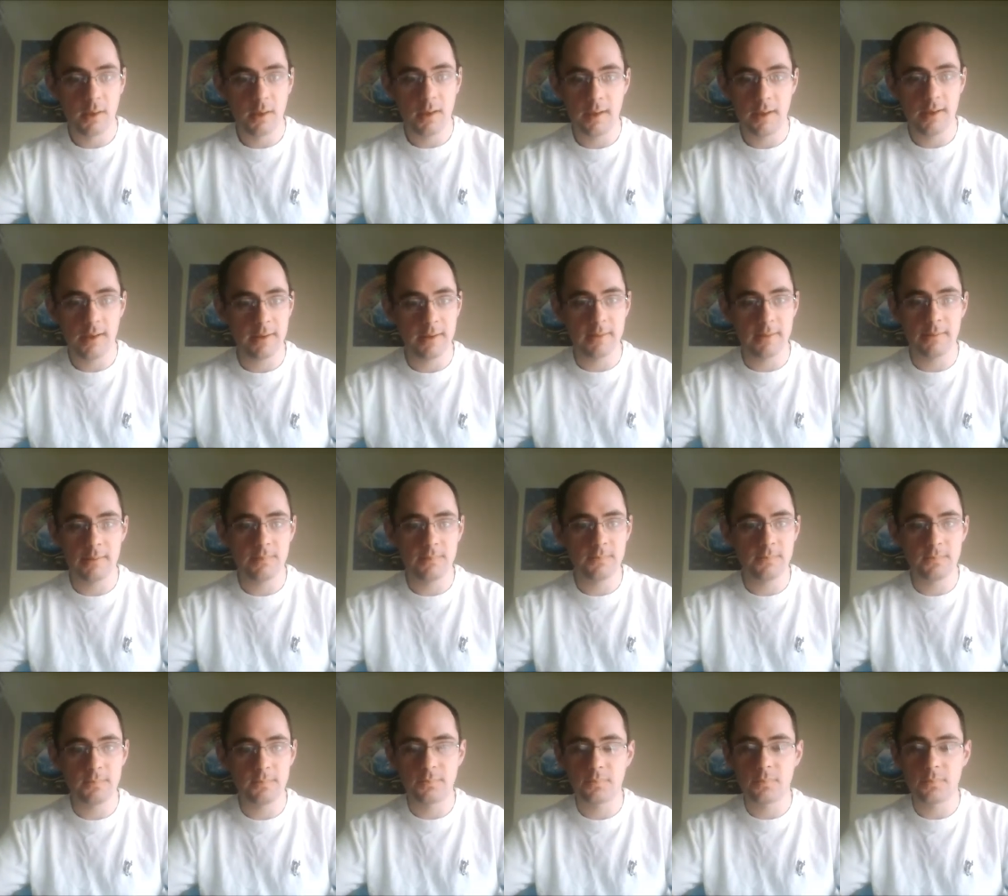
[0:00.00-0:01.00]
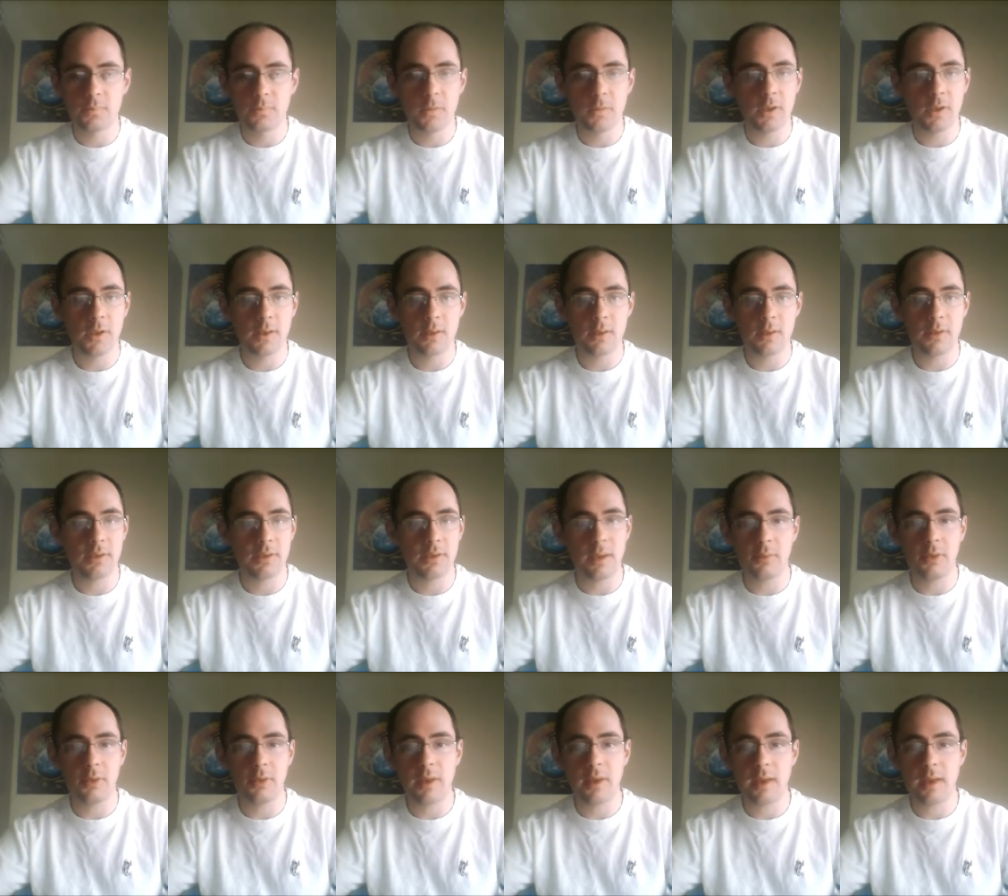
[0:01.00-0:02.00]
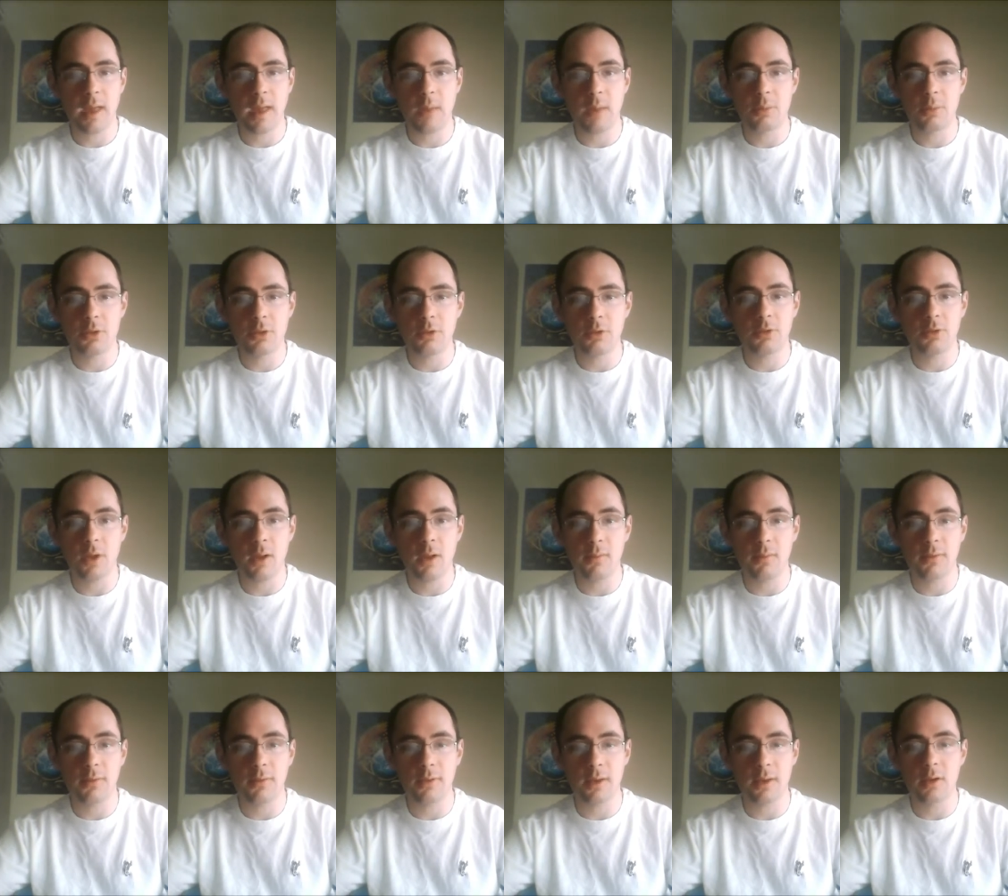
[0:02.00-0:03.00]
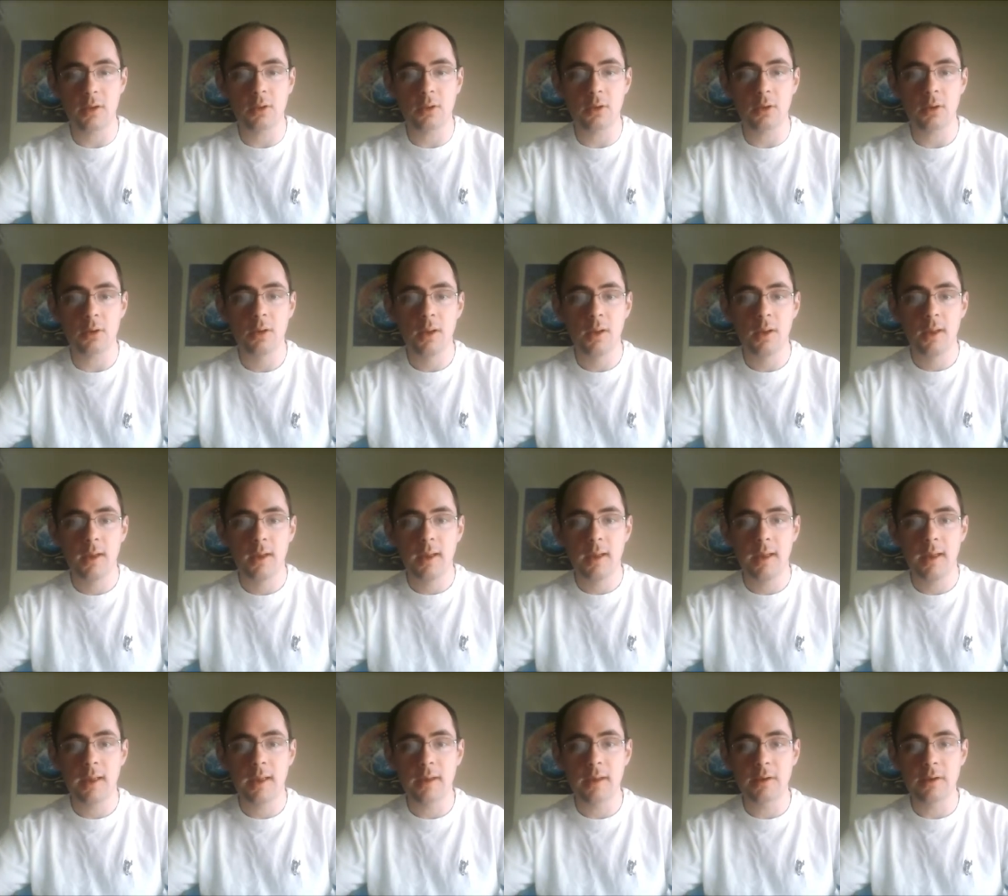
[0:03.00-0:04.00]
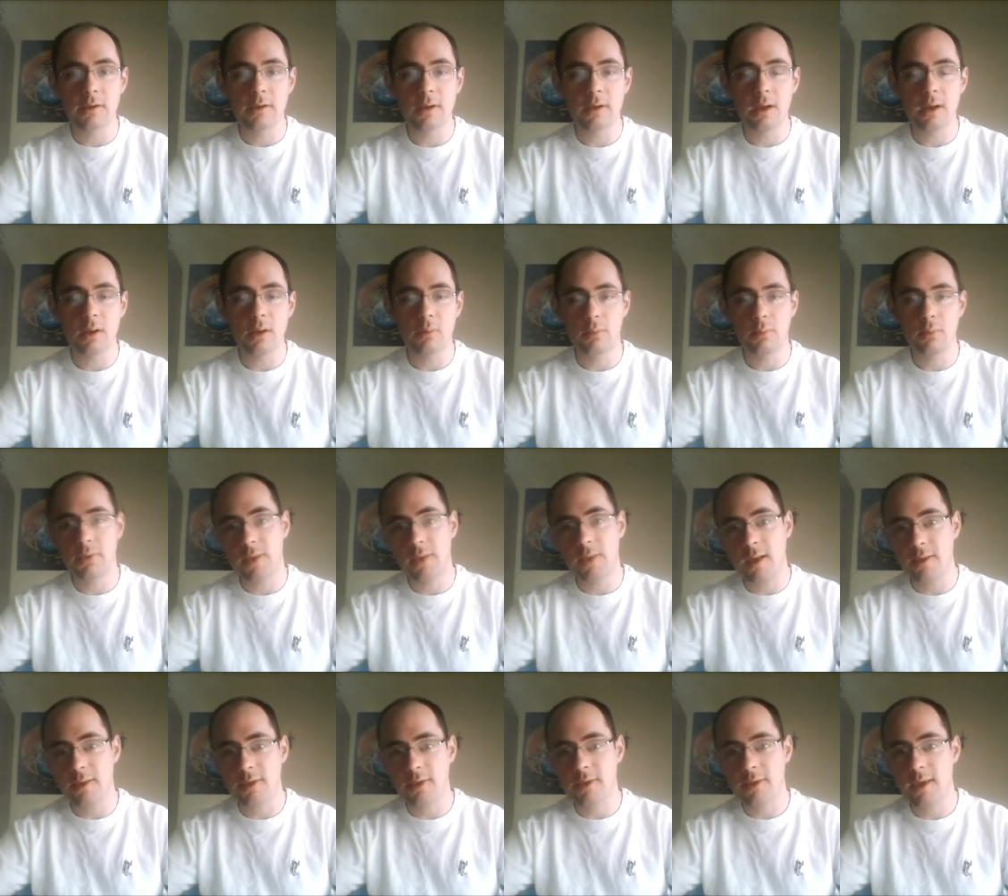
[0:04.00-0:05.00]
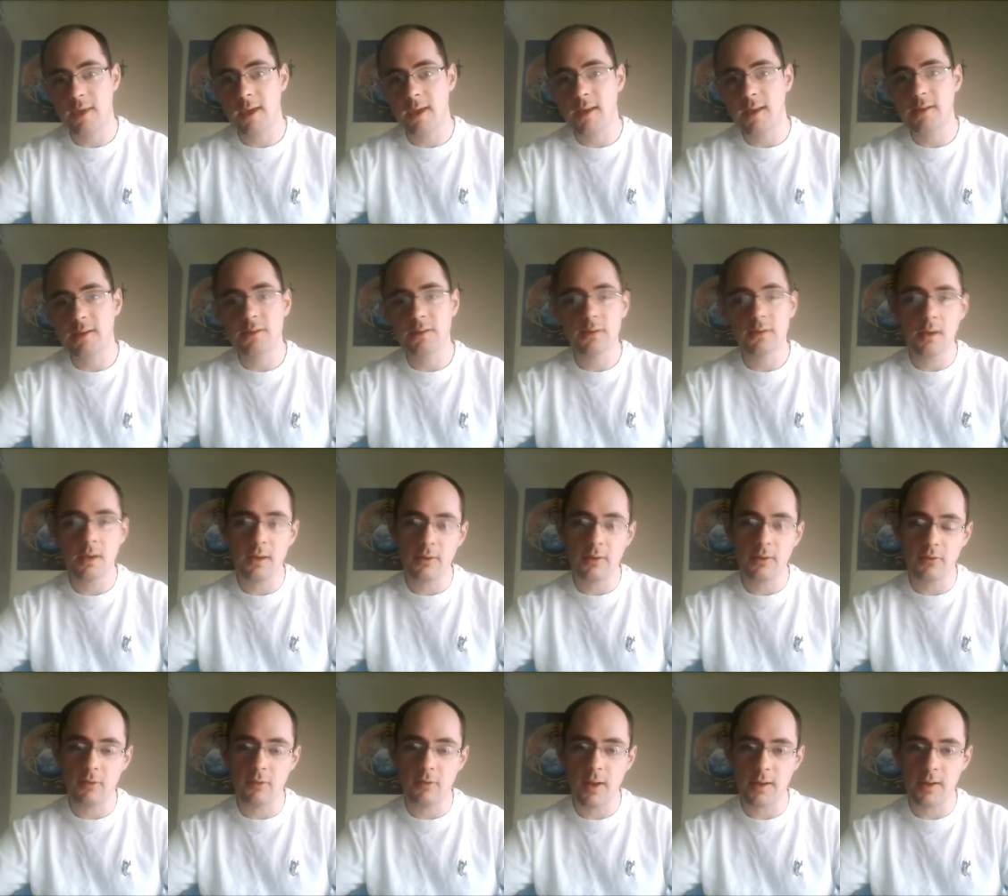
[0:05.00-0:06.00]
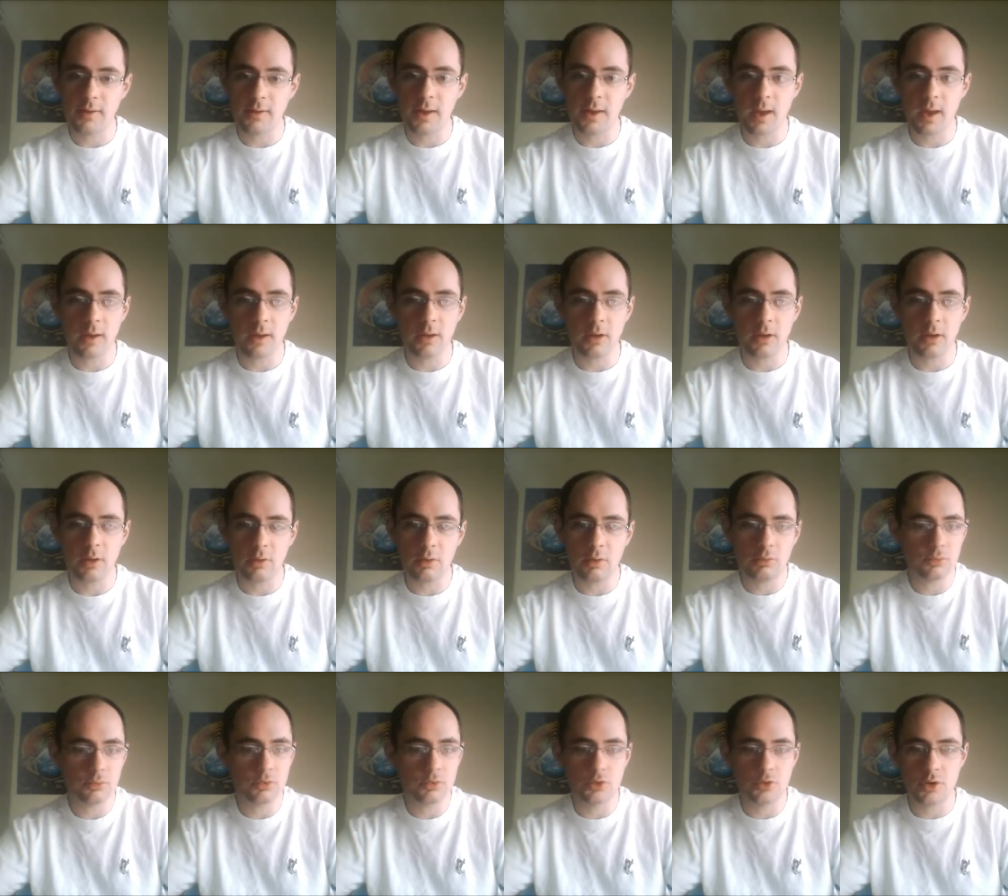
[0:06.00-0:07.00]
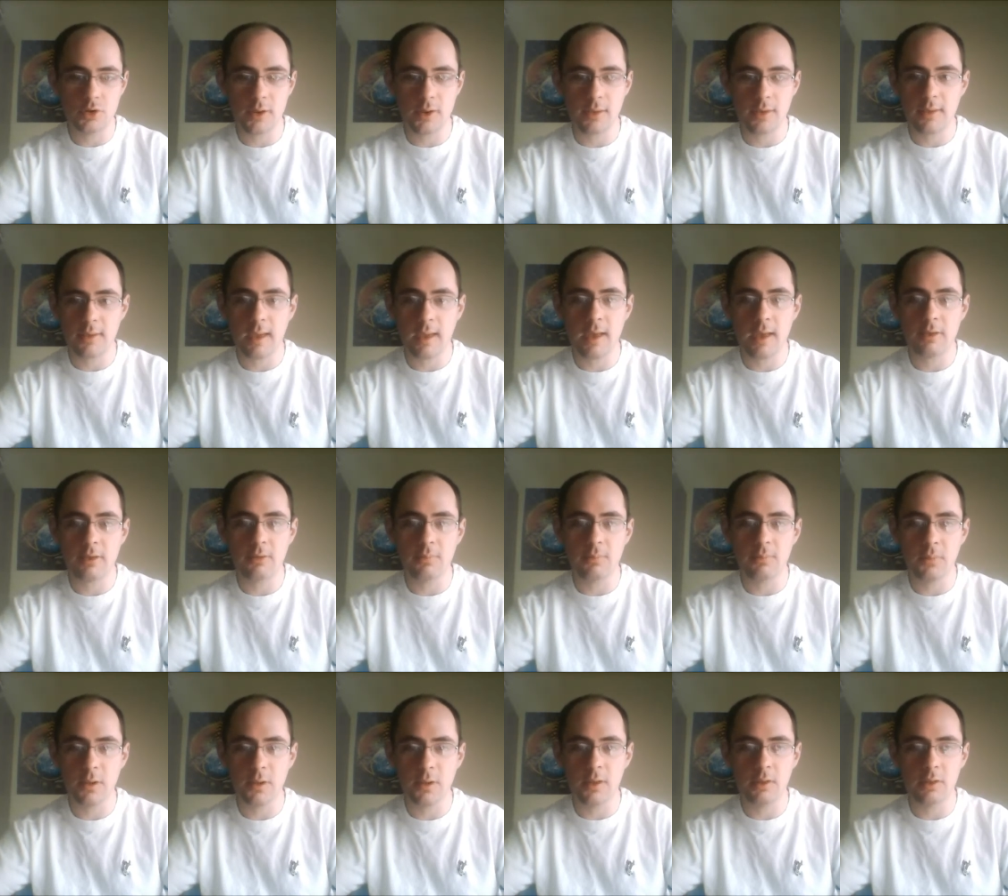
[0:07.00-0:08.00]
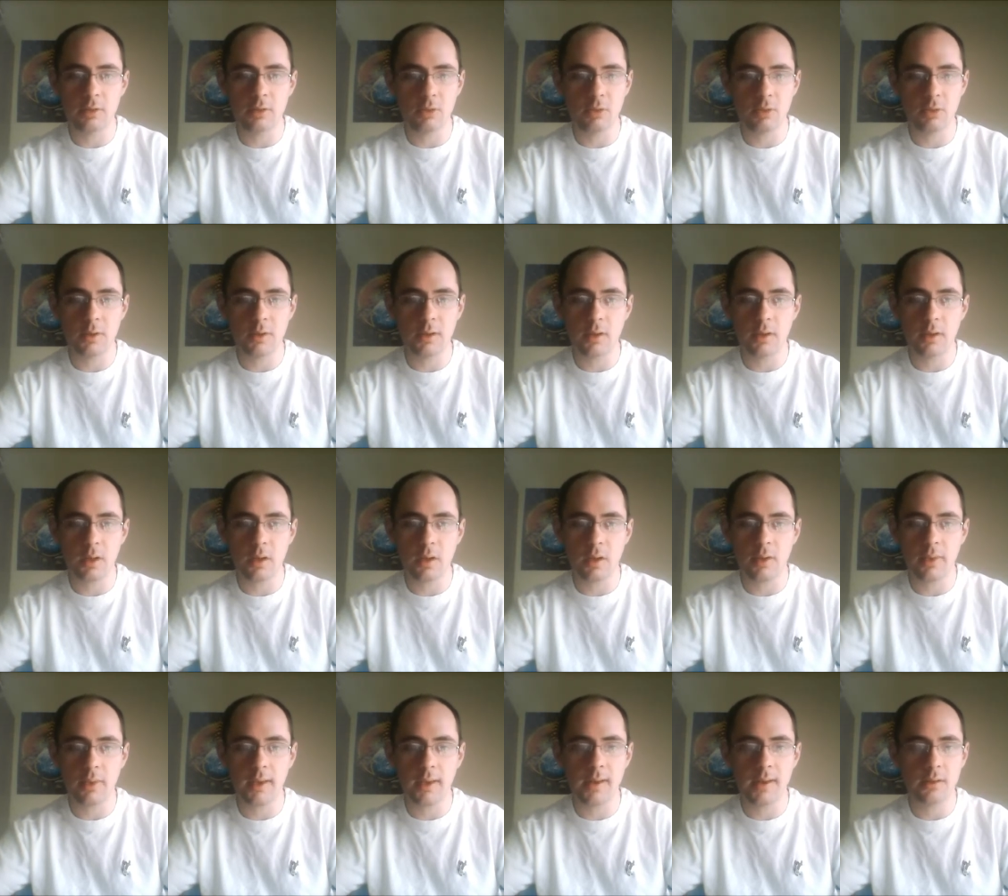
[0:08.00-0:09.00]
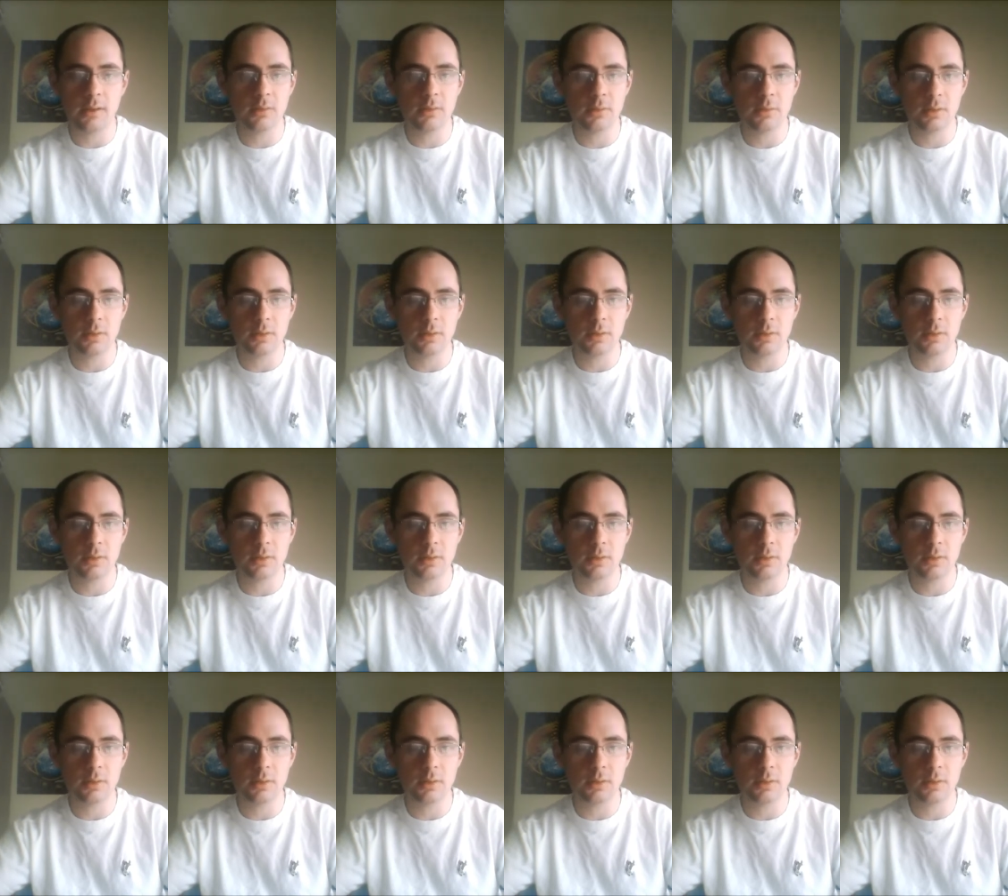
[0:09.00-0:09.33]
The same thing happened to Dolph Ziggler. And with that said, Fandango just hasn't been looking all that